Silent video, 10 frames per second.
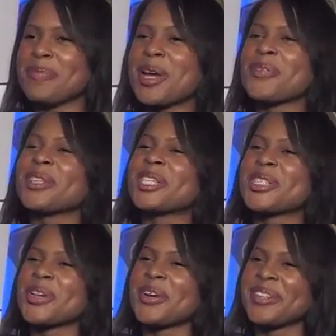I'm not really
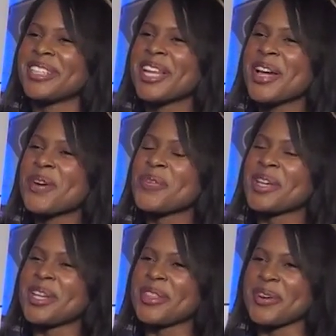sure
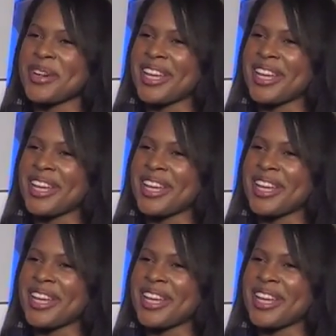what other